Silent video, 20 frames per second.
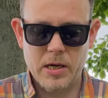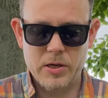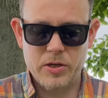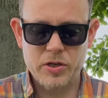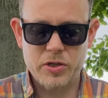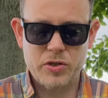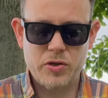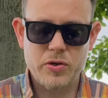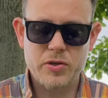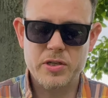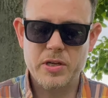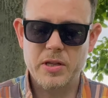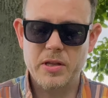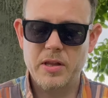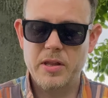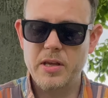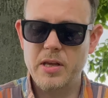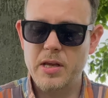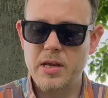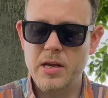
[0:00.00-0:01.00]
Just using
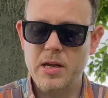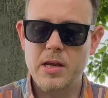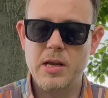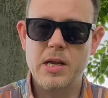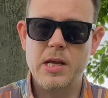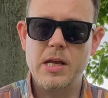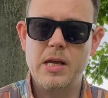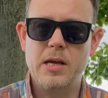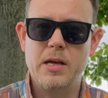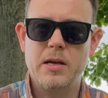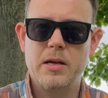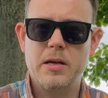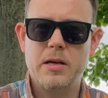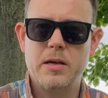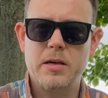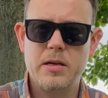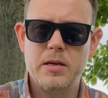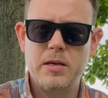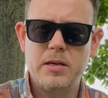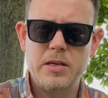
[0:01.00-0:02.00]
the
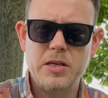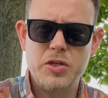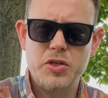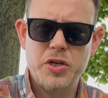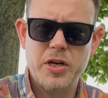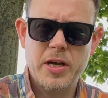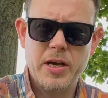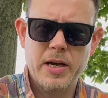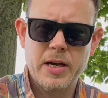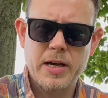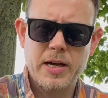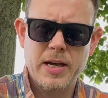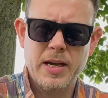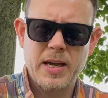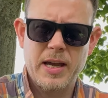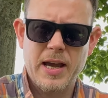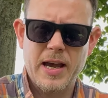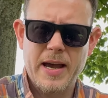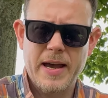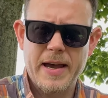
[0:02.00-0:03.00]

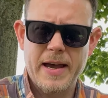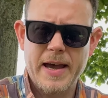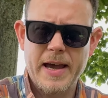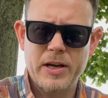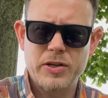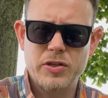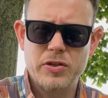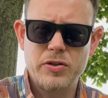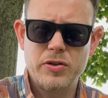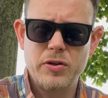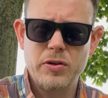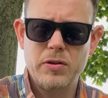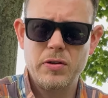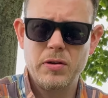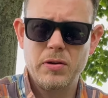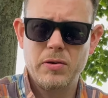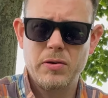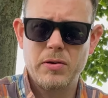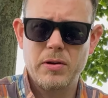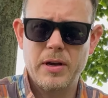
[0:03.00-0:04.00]
DJI Action 2.
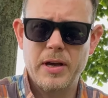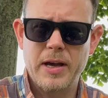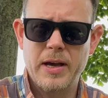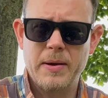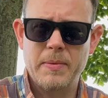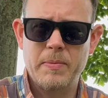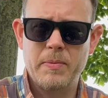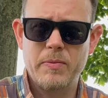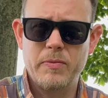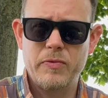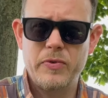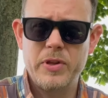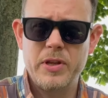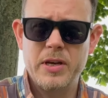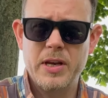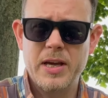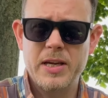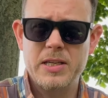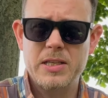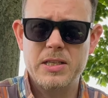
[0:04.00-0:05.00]
Really
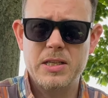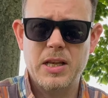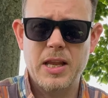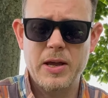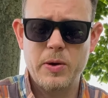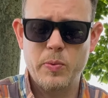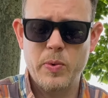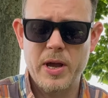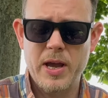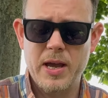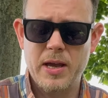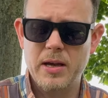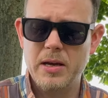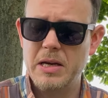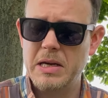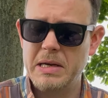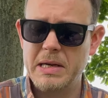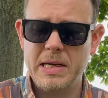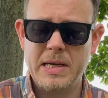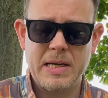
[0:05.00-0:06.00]
nice, lightweight,
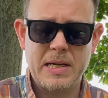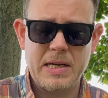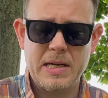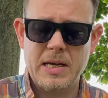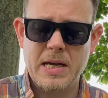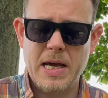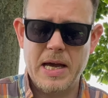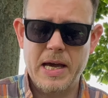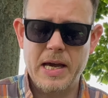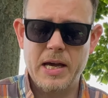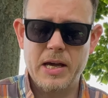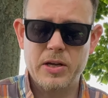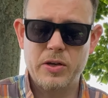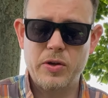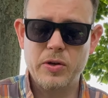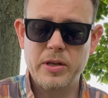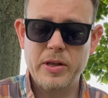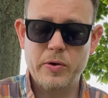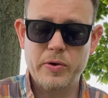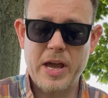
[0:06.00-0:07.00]

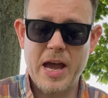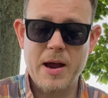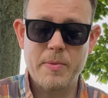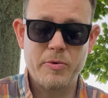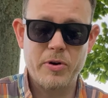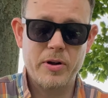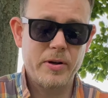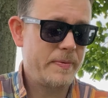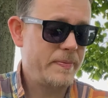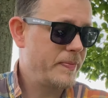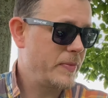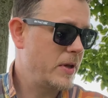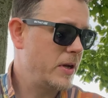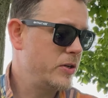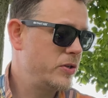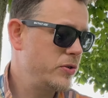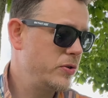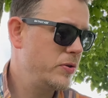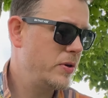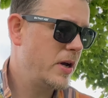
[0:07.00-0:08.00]
good little camera. I
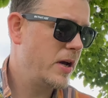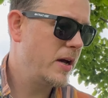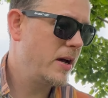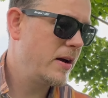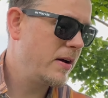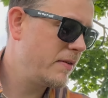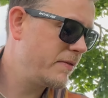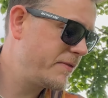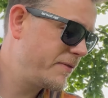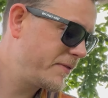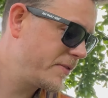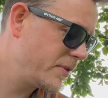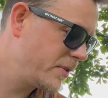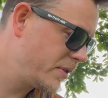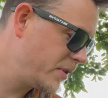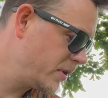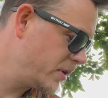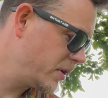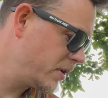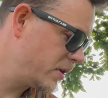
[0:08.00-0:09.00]
do have
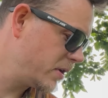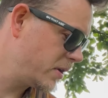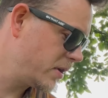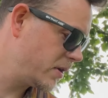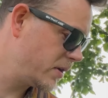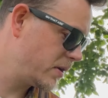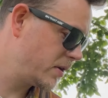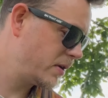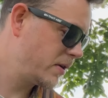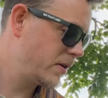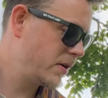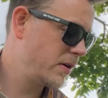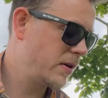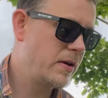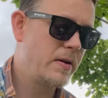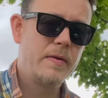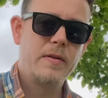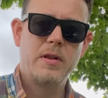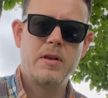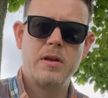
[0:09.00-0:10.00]
the
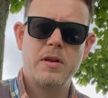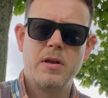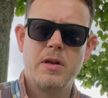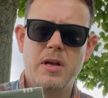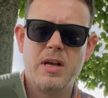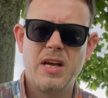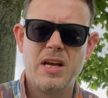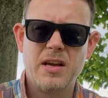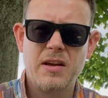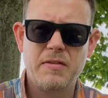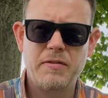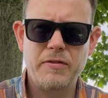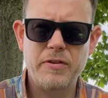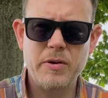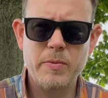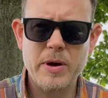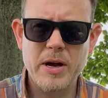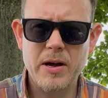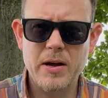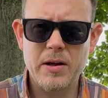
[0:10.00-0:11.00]

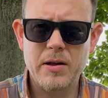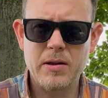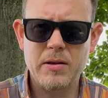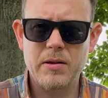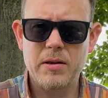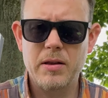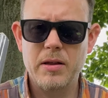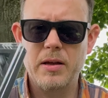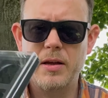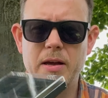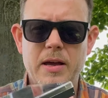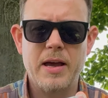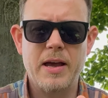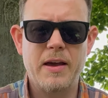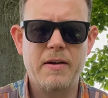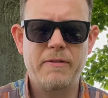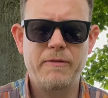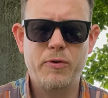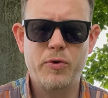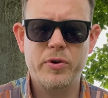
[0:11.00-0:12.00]
Freewell
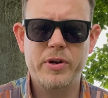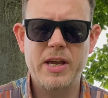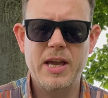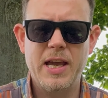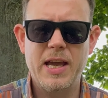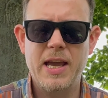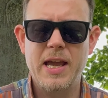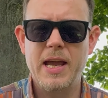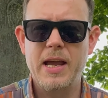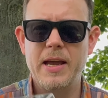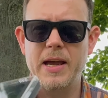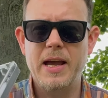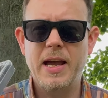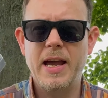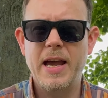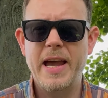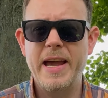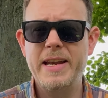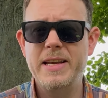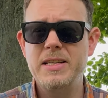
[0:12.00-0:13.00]
4K
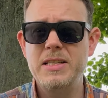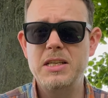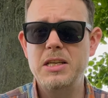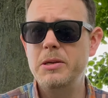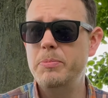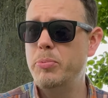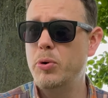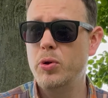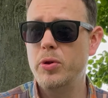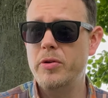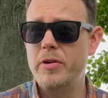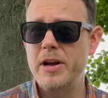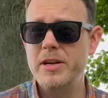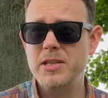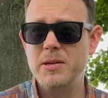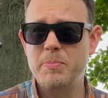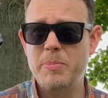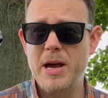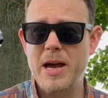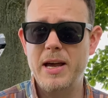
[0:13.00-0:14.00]
ND
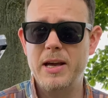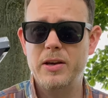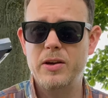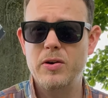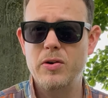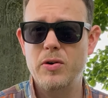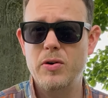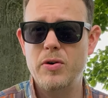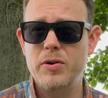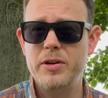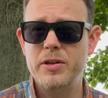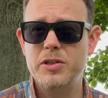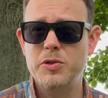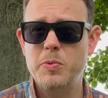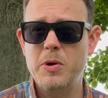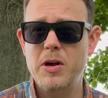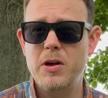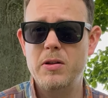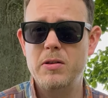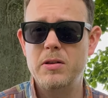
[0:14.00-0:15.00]
polarizing pack on it as
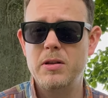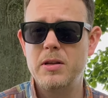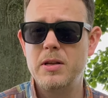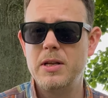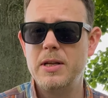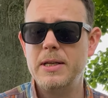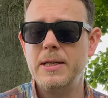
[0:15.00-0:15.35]
well,